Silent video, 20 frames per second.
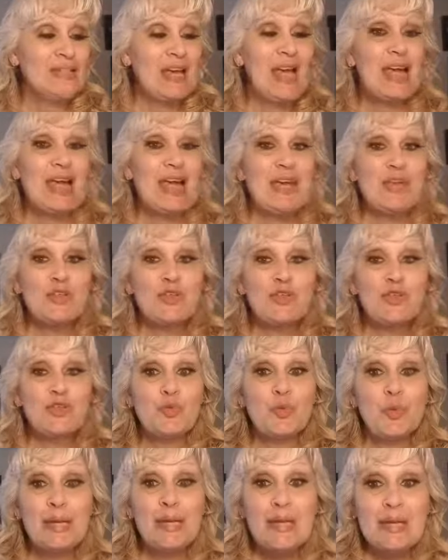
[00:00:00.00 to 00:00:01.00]
Day
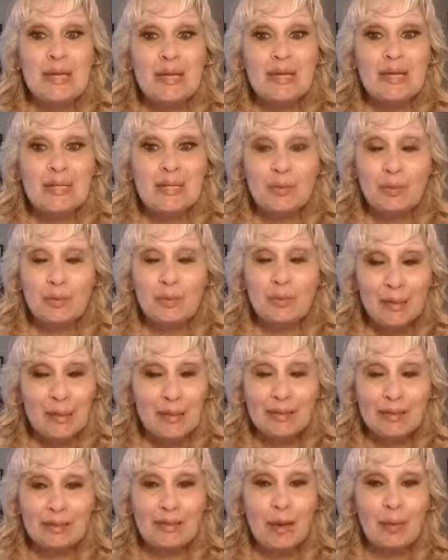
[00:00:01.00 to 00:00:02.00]
three. You
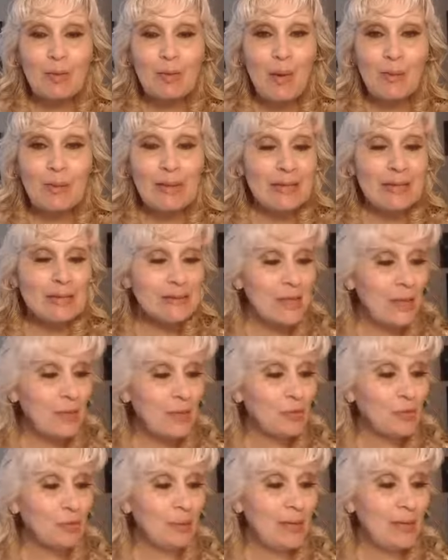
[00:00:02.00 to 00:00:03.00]
look at that. We're already at
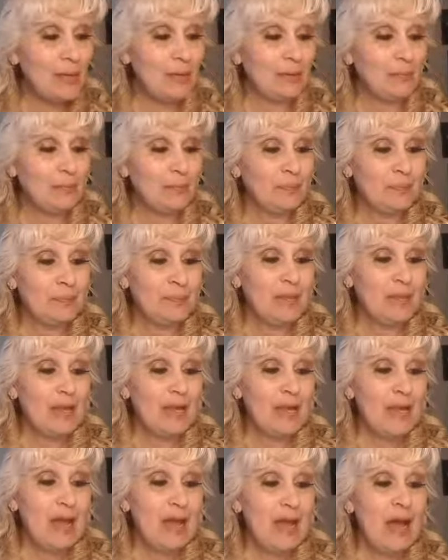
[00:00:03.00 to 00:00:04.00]
day three.
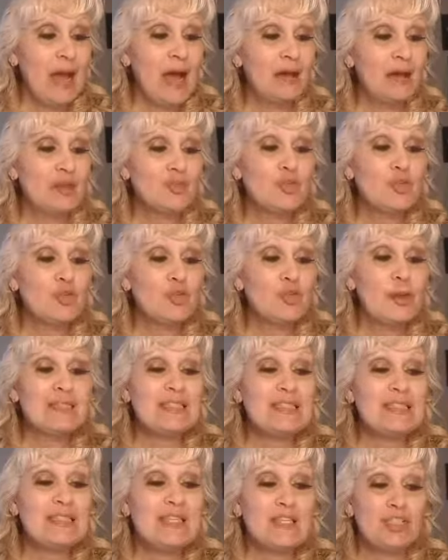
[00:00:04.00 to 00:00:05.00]
How to
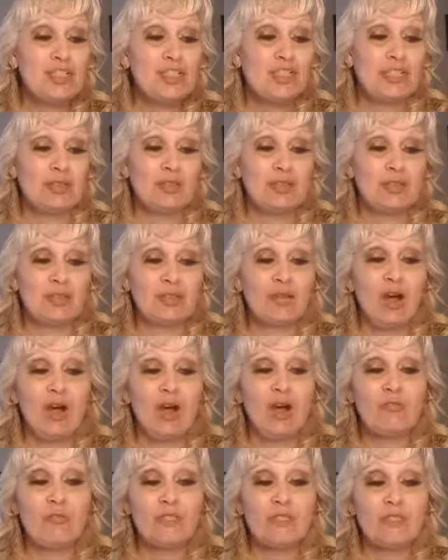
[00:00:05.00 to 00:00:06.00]
transition the
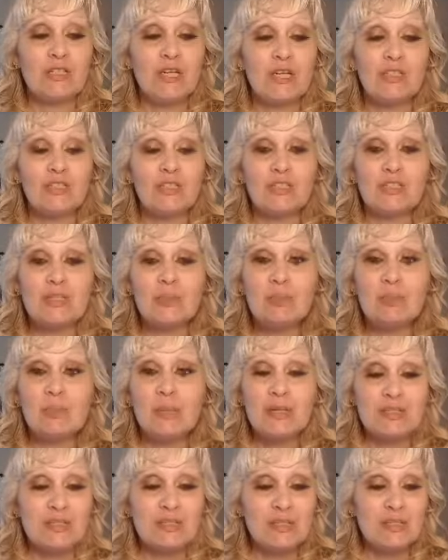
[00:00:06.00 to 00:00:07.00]
conversation to
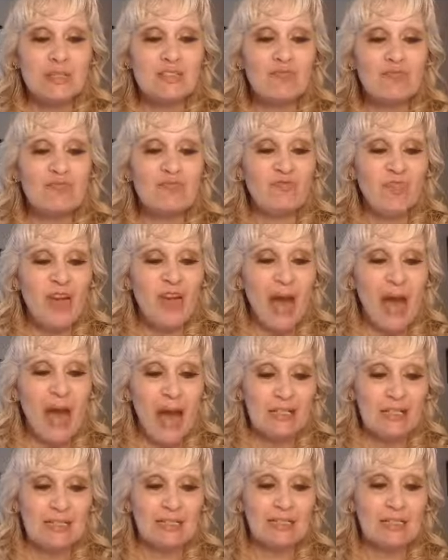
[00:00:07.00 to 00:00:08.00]
business
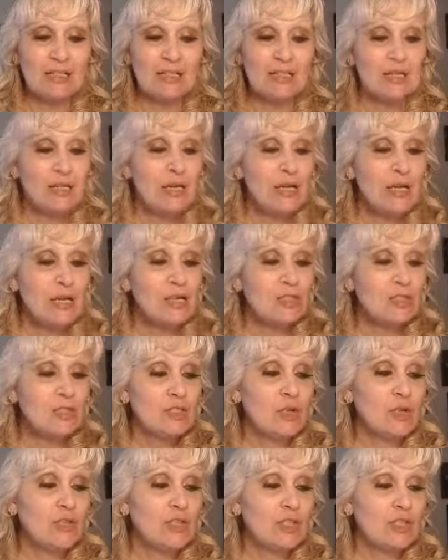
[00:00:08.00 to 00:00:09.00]
fast
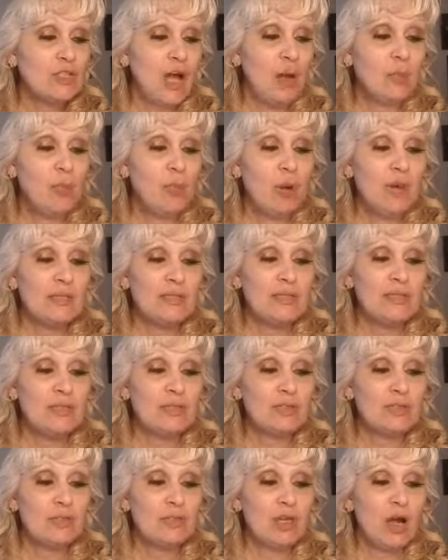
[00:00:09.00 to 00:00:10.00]
so you stop
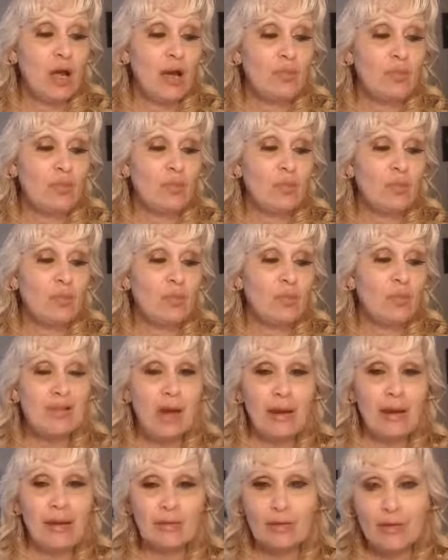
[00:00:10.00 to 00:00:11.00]
wasting your time with
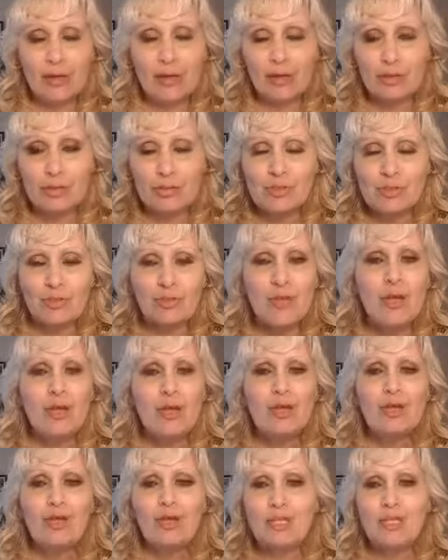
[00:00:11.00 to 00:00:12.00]
tire kickers.
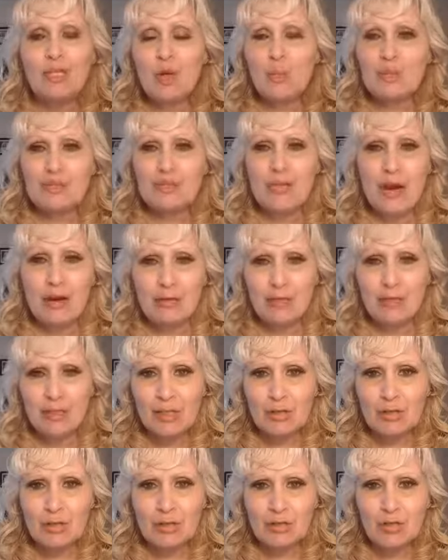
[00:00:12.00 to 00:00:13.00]
You know what tire
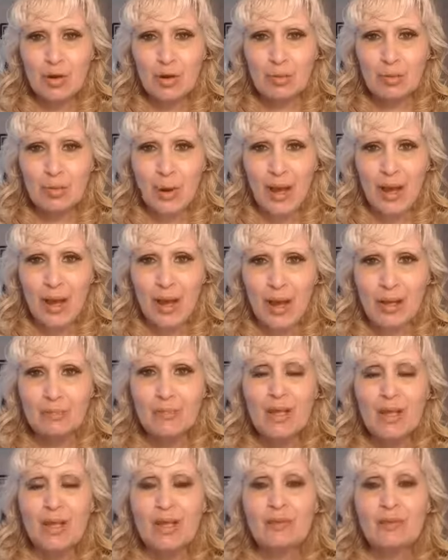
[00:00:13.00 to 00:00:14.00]
kickers are, right?
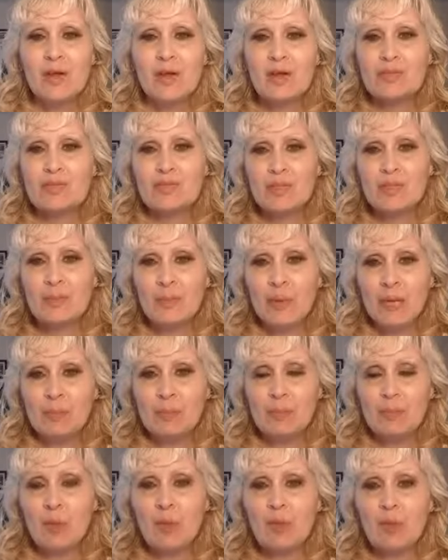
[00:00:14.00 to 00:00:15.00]
Those are the
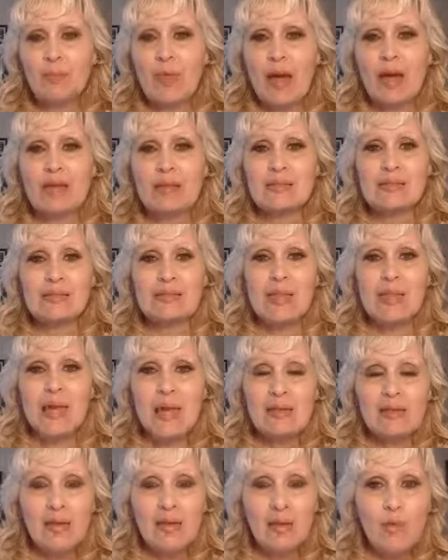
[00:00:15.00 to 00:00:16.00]
people that
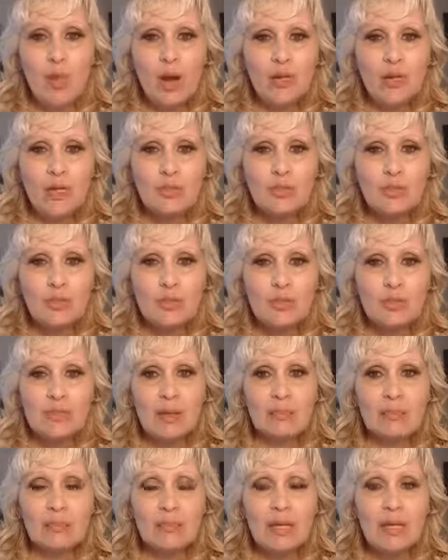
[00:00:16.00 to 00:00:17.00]
say they want to do
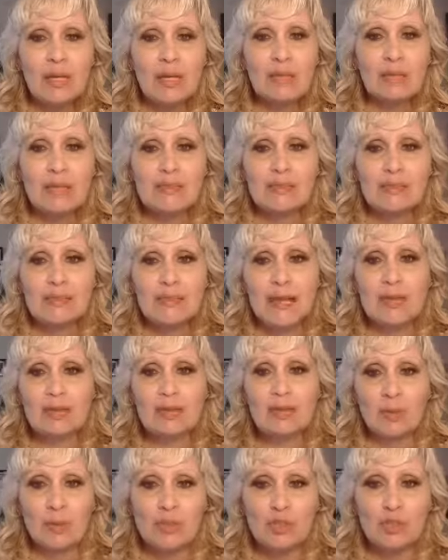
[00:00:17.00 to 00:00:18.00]
something, they say
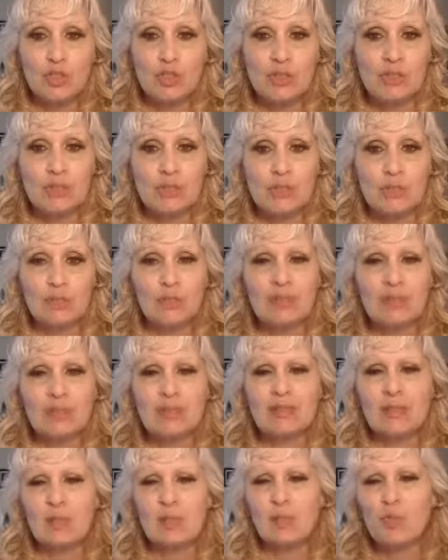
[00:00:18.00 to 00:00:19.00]
they're interested, but
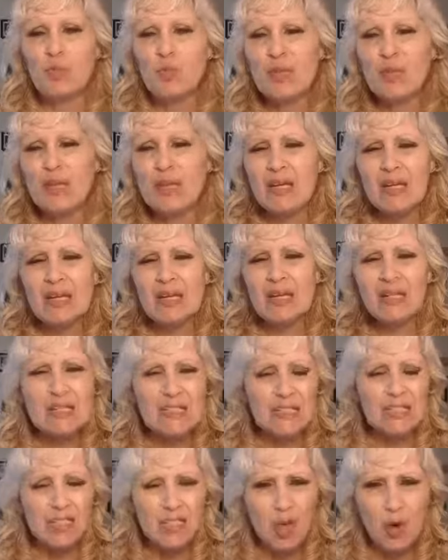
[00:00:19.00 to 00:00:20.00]
then they
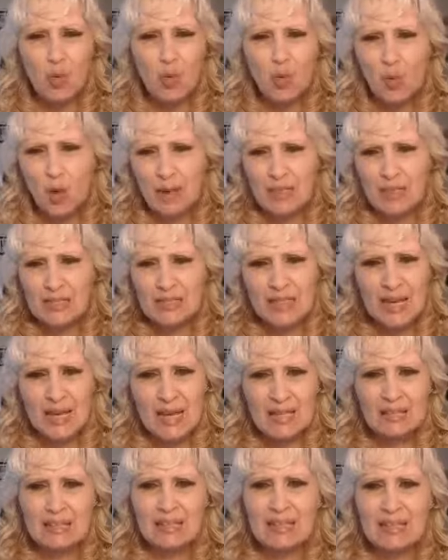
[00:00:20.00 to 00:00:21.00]
really don't want to
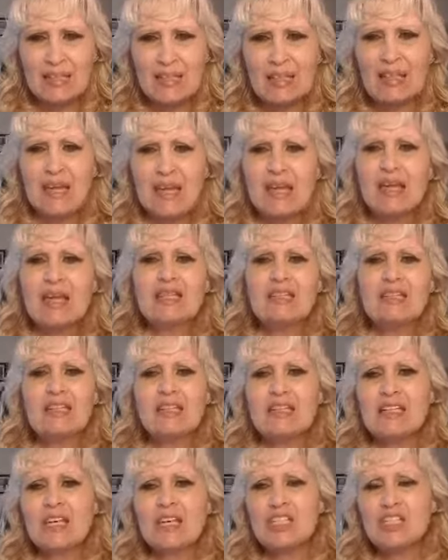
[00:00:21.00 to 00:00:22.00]
take the,
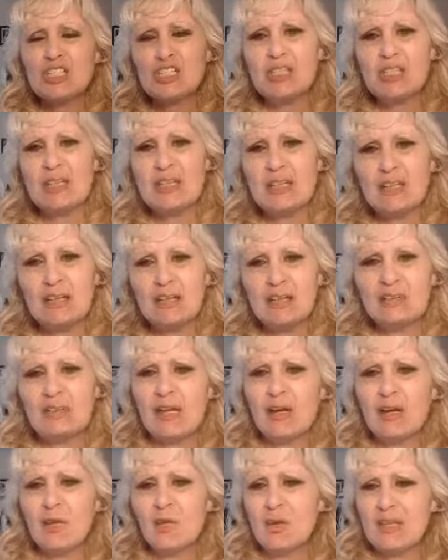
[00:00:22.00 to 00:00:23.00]
the initiative,
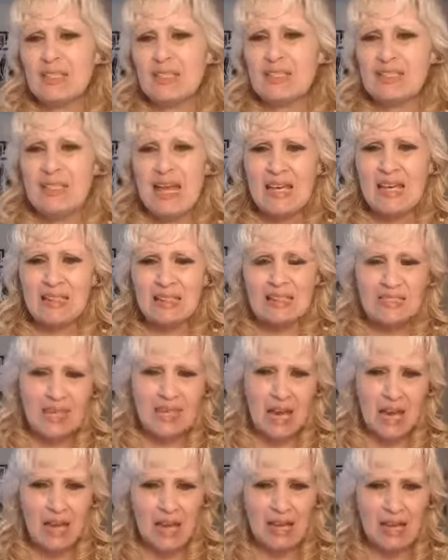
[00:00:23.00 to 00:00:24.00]
they don't want to take the
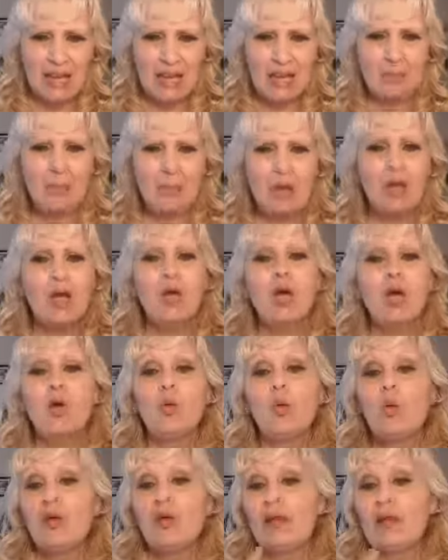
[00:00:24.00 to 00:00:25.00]
time,
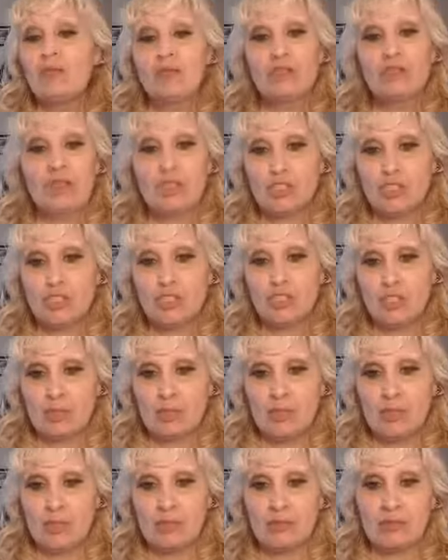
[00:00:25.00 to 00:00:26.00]
whatever the
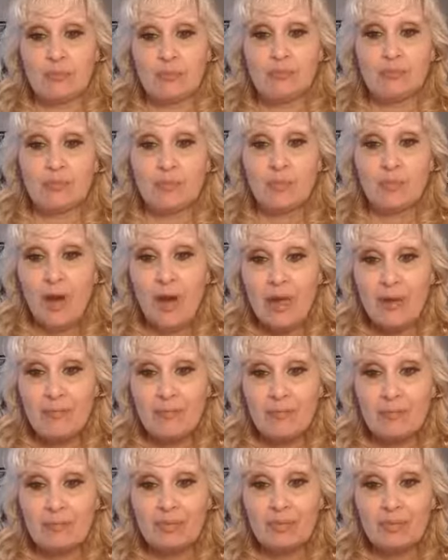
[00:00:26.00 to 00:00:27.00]
excuse is,
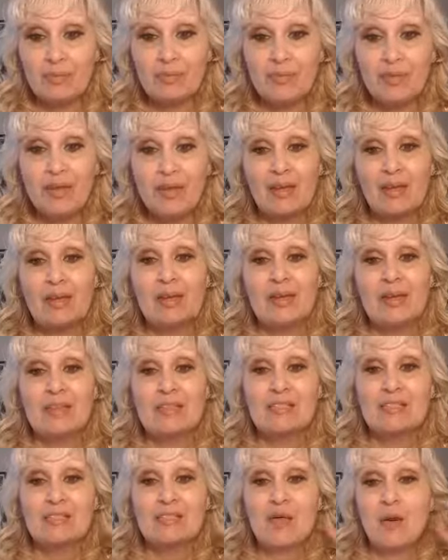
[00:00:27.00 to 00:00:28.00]
right?
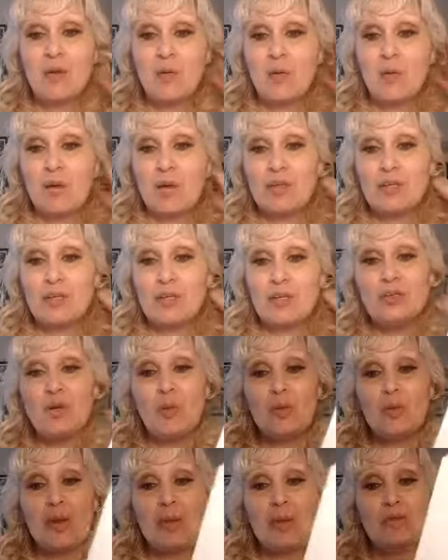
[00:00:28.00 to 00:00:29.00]
So, you
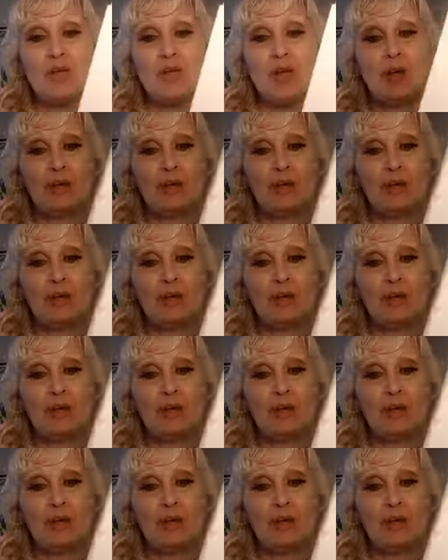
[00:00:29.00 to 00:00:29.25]
know what I'm